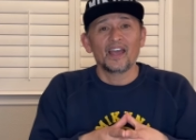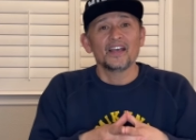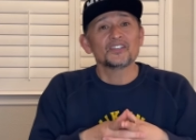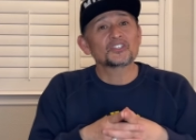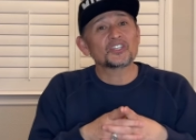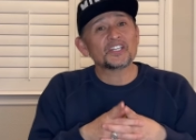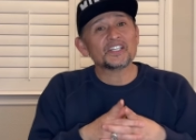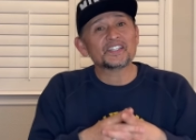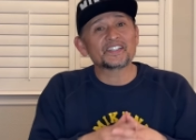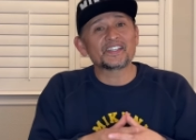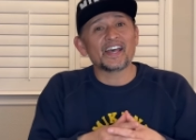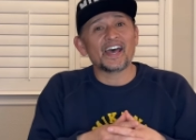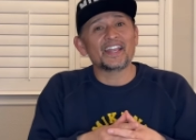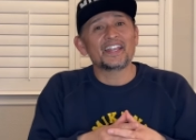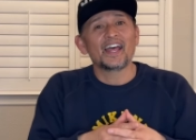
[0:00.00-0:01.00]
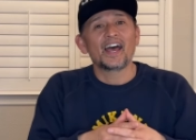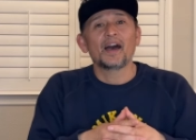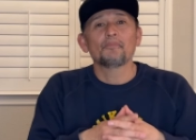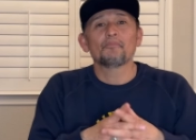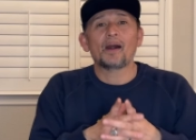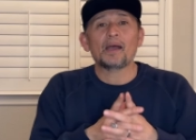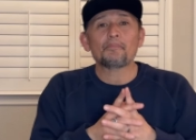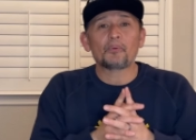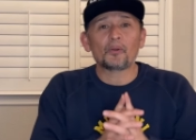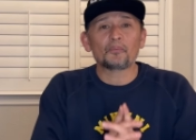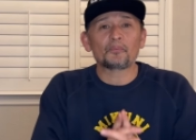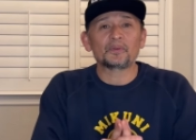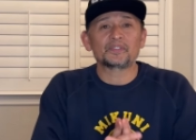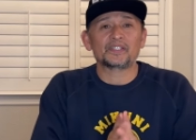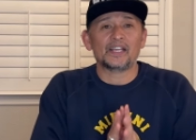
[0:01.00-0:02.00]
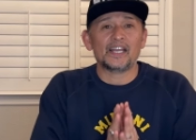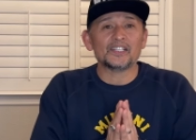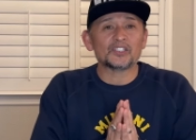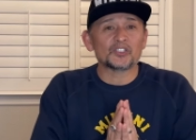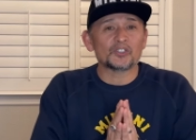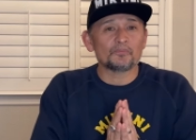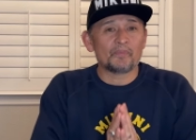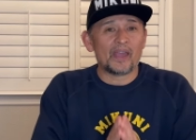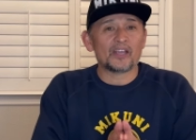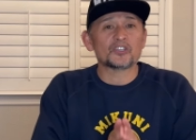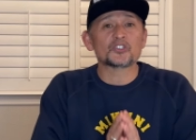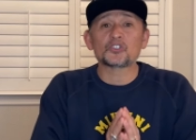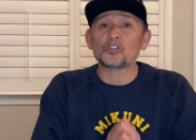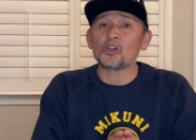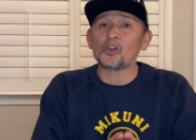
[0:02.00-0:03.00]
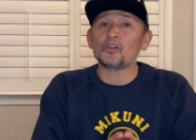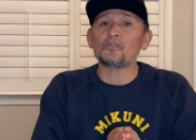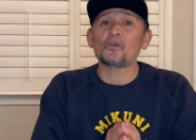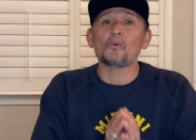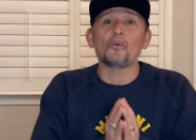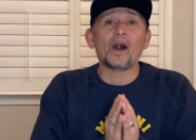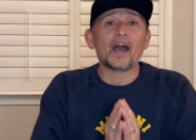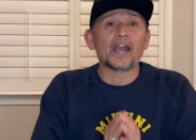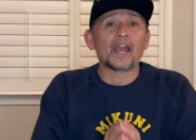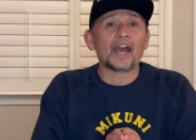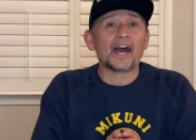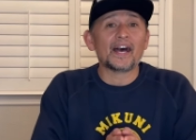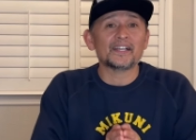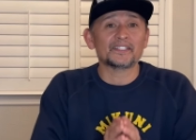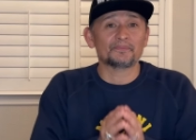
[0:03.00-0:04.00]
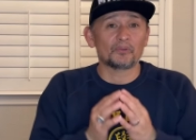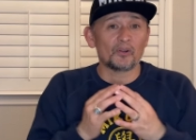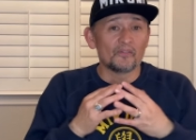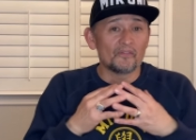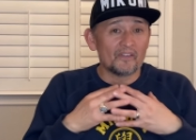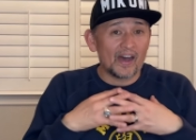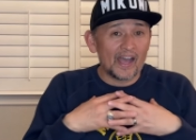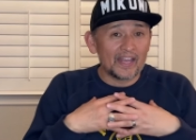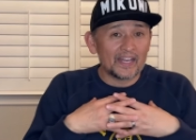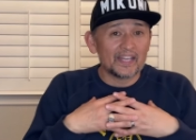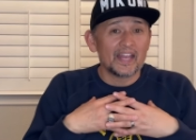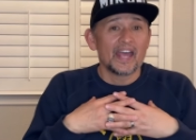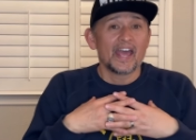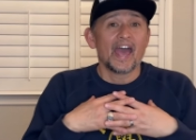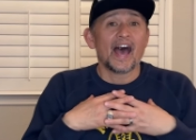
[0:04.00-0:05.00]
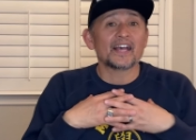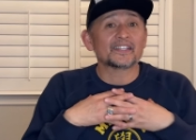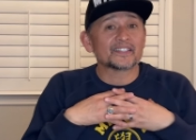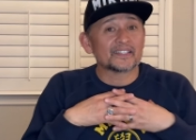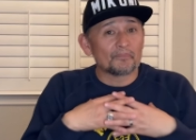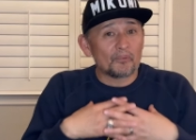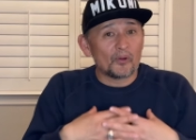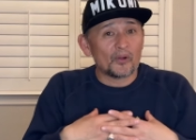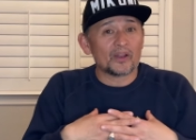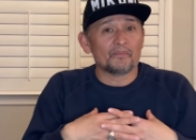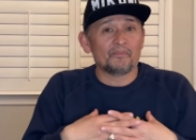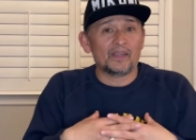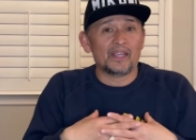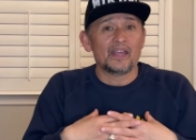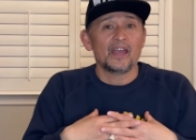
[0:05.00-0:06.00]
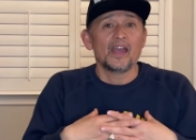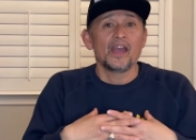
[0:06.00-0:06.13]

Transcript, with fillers: She said, My purpose is to make sure of what God has provided and supporting me